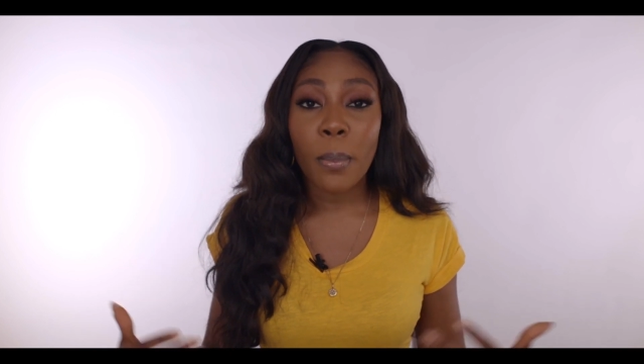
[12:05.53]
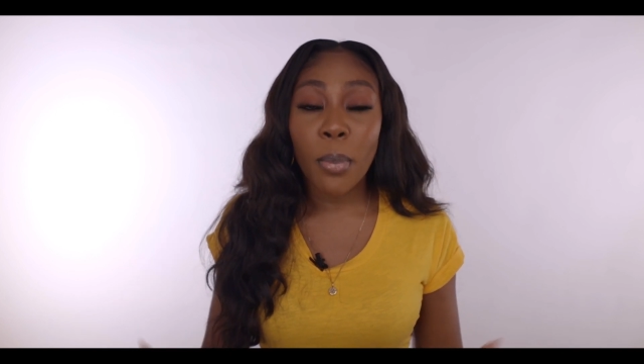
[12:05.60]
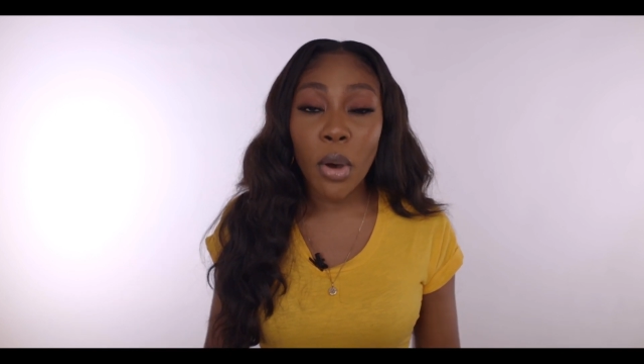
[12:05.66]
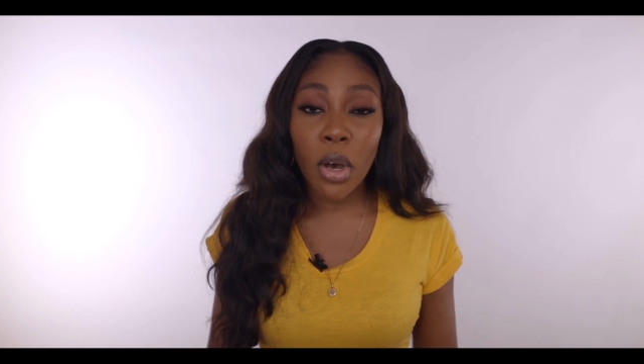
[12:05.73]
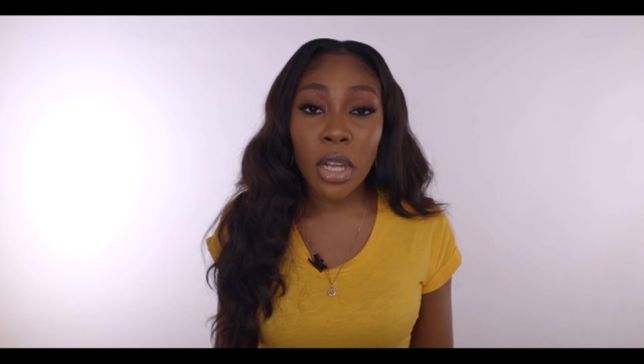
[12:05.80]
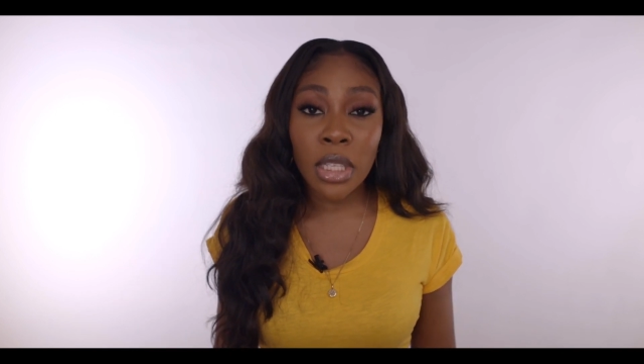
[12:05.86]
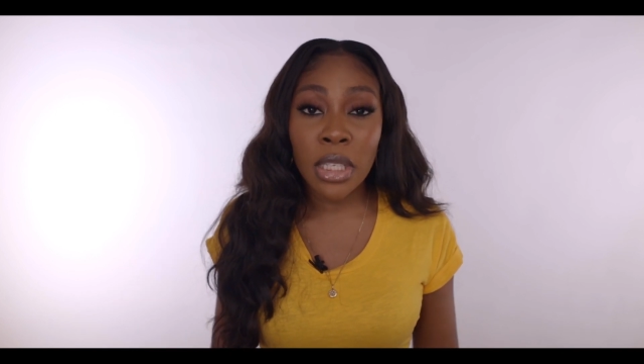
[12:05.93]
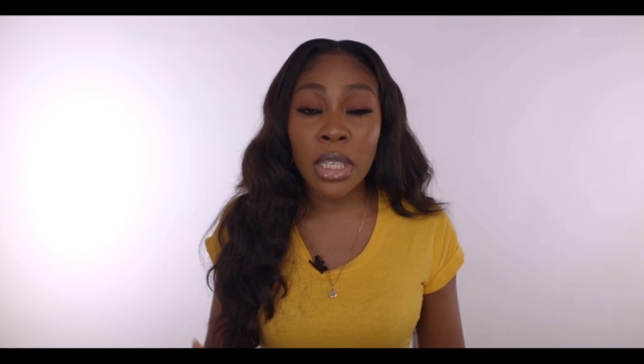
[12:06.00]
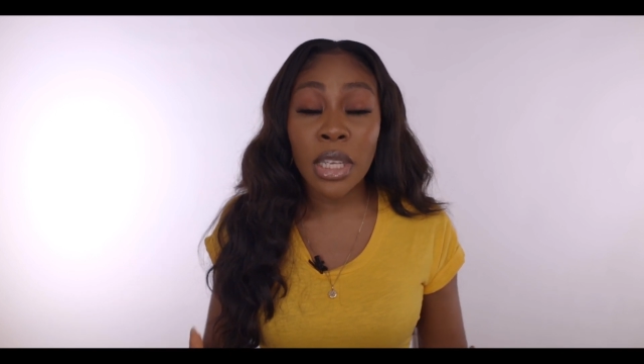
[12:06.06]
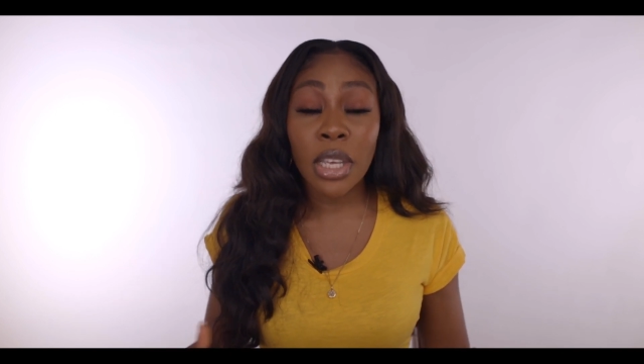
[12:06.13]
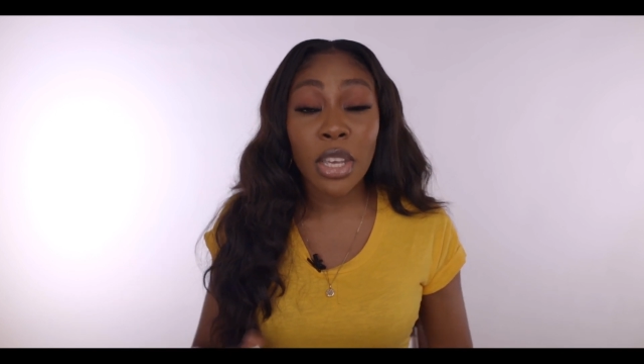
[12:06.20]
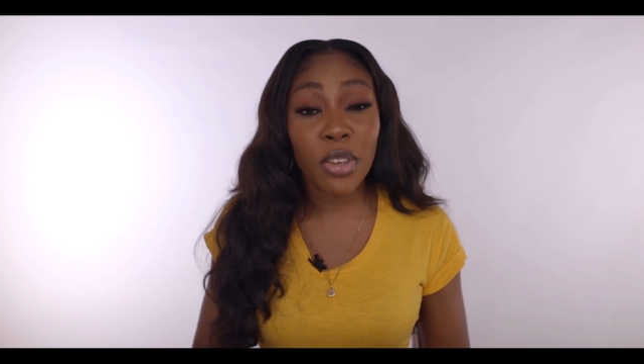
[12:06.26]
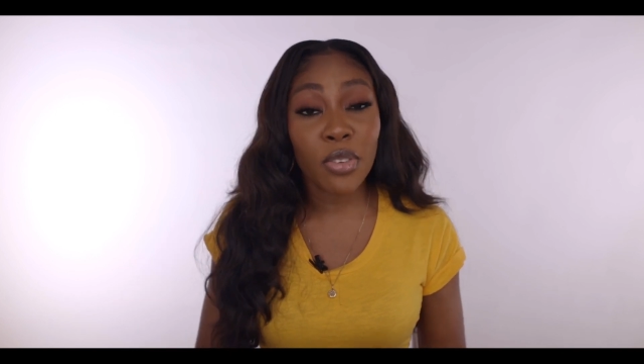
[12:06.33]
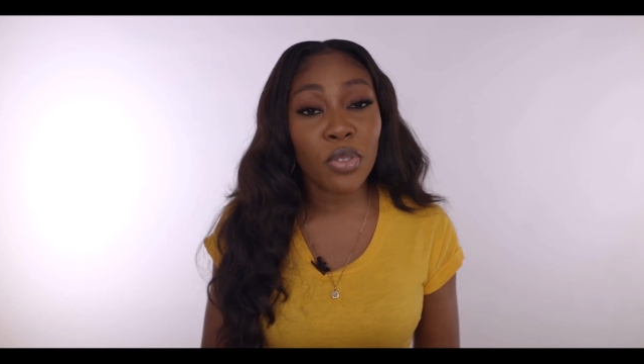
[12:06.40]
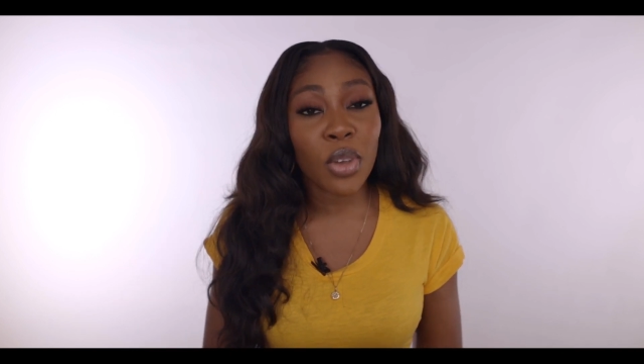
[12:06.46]
but
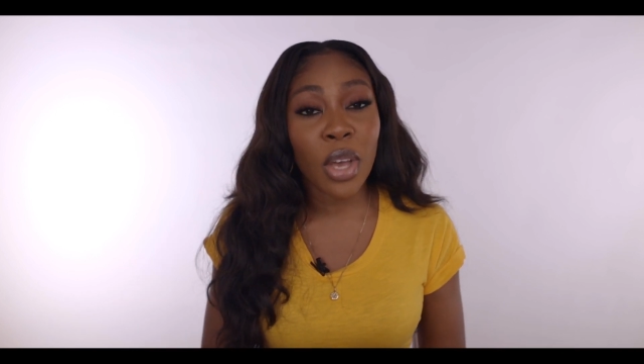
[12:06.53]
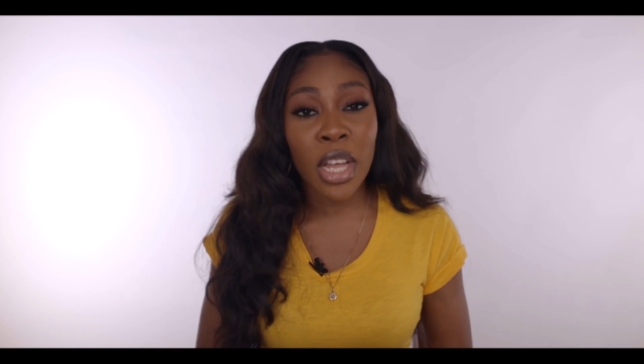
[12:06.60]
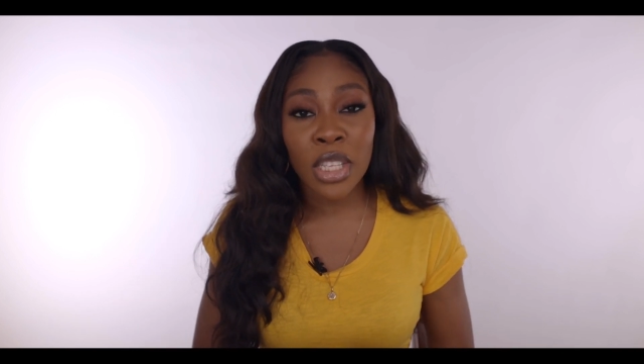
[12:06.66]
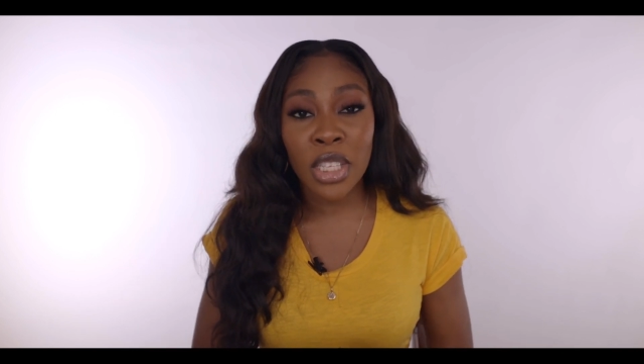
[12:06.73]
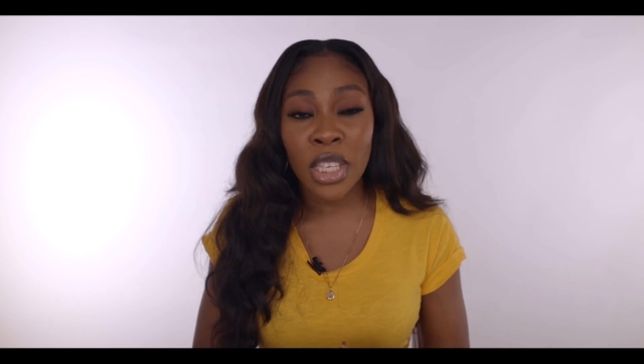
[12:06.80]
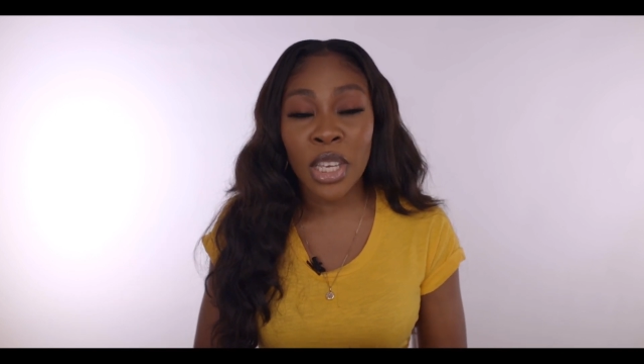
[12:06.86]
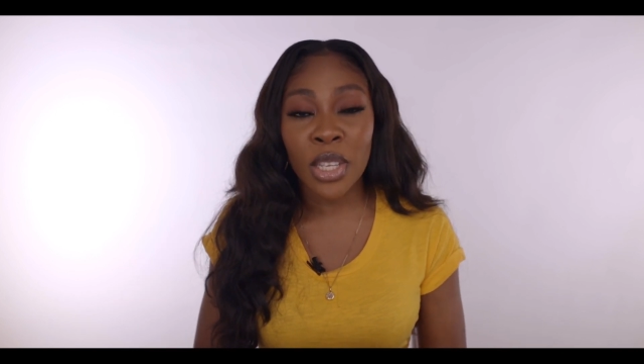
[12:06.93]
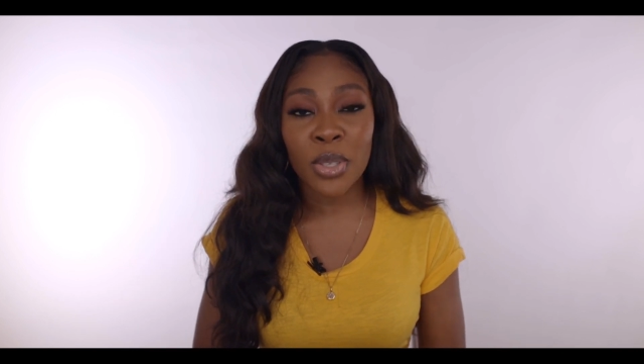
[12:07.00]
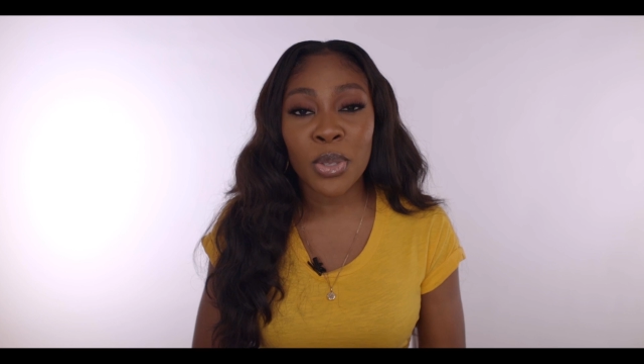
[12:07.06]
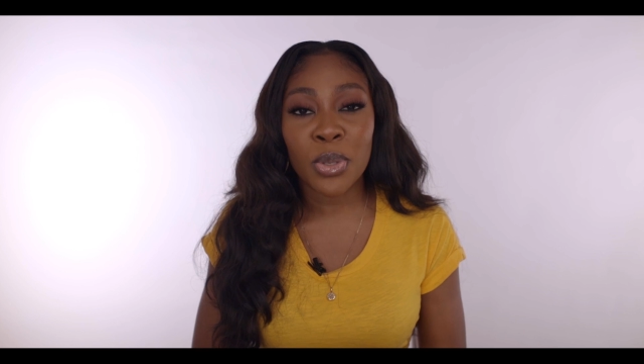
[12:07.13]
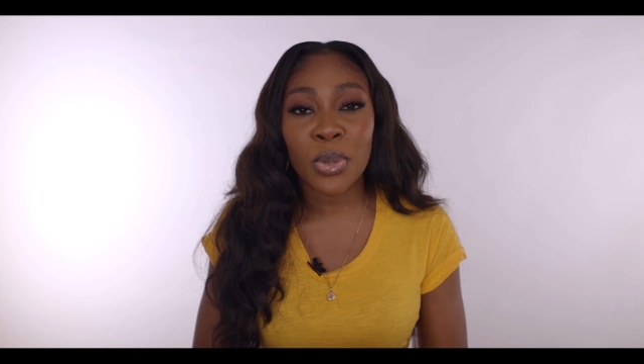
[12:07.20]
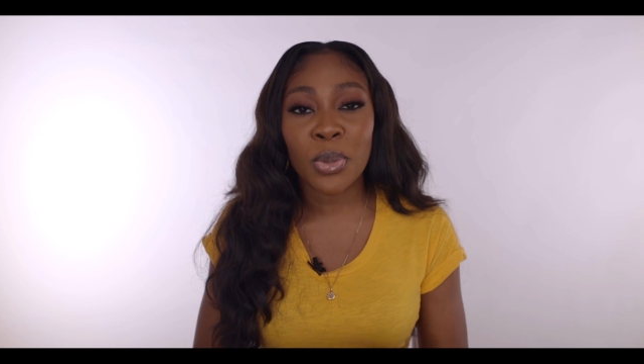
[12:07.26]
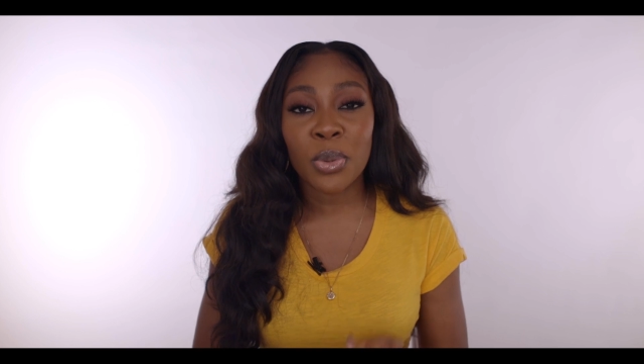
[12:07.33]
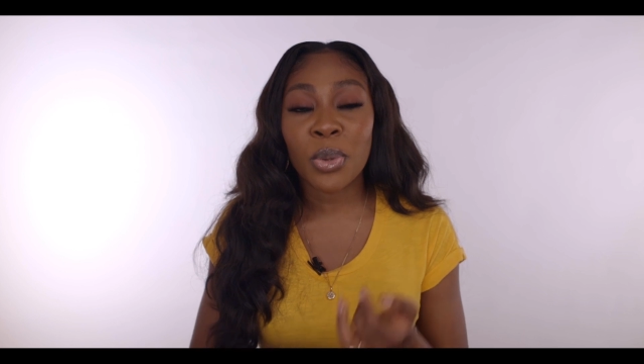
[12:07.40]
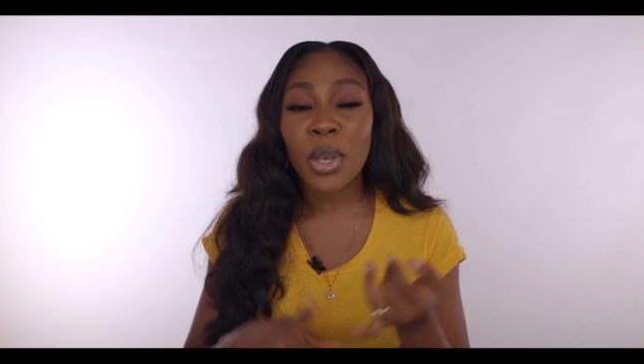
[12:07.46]
if you had to get
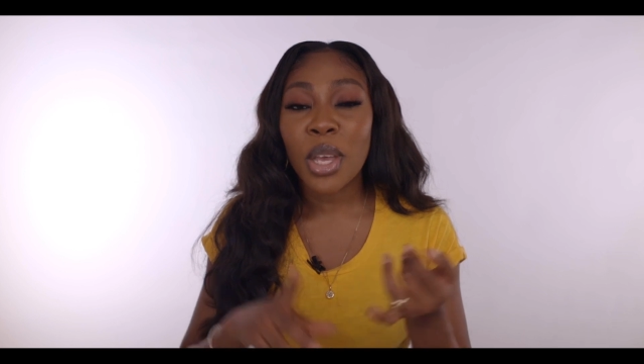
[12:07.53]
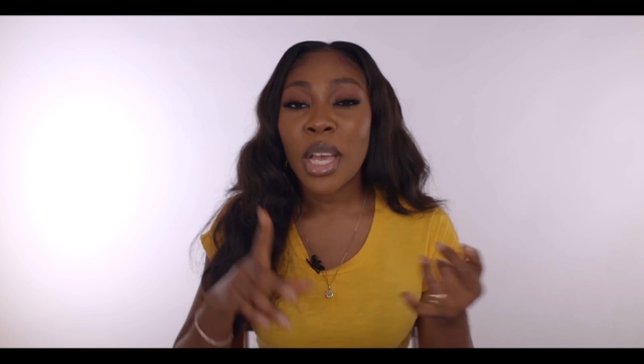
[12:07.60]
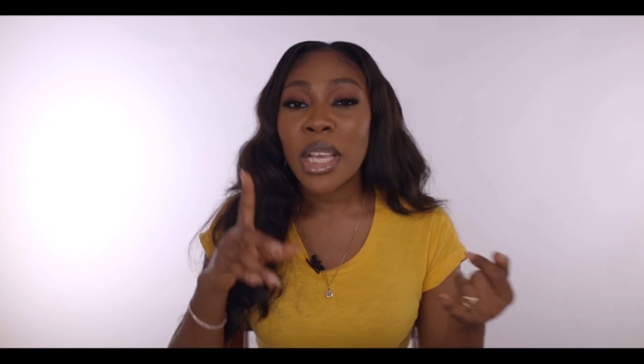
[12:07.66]
two,